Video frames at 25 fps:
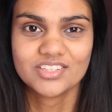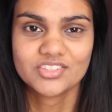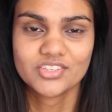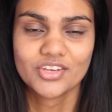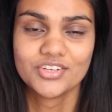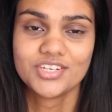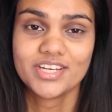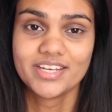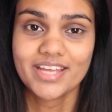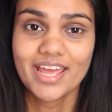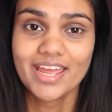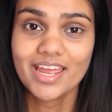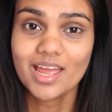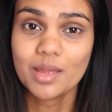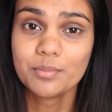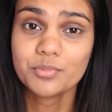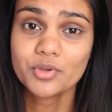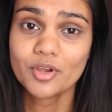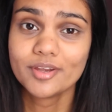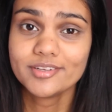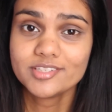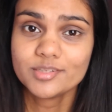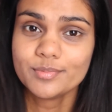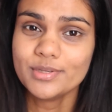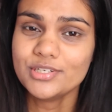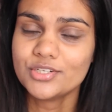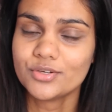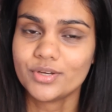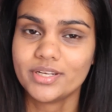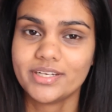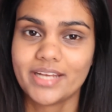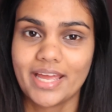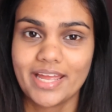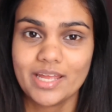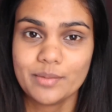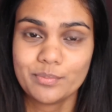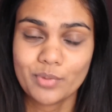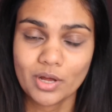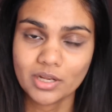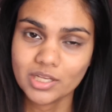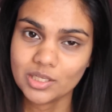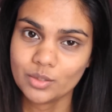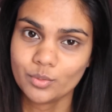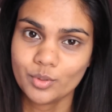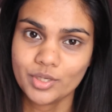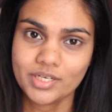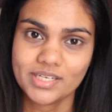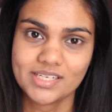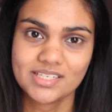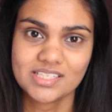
So today I'm going to be doing a Bollywood